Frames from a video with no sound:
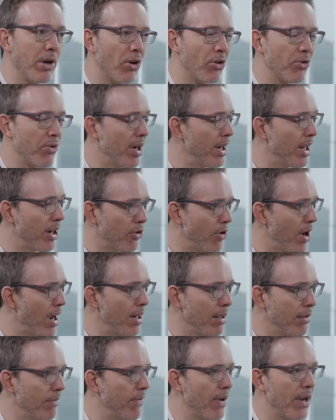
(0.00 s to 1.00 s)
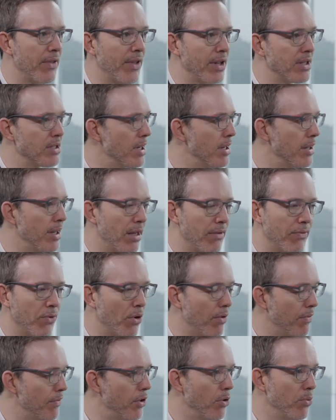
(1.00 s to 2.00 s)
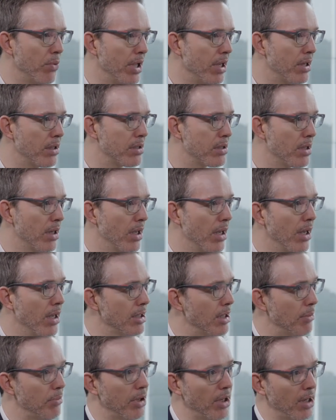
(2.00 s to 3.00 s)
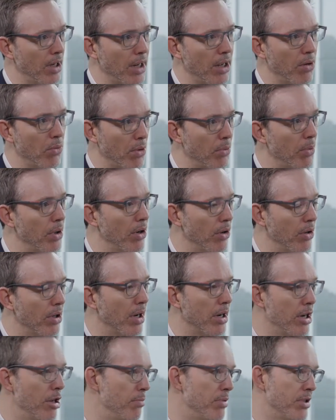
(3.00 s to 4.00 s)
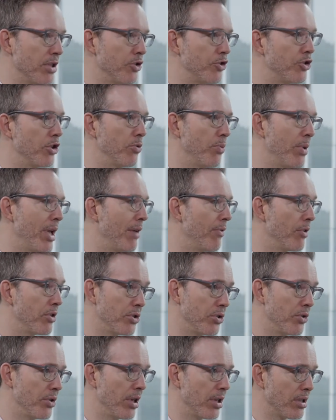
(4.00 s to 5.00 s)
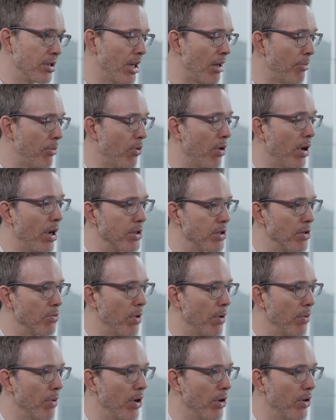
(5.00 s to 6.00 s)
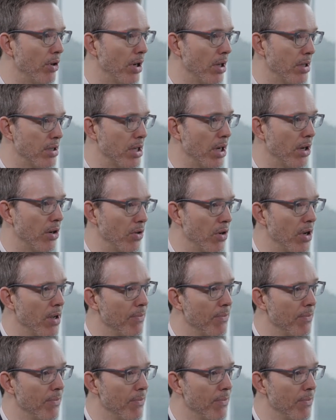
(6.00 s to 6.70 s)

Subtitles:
not really a trading fund that's in there for a few weeks. Typically, when we look at a new position, we have a two-year time horizon when we look at it. So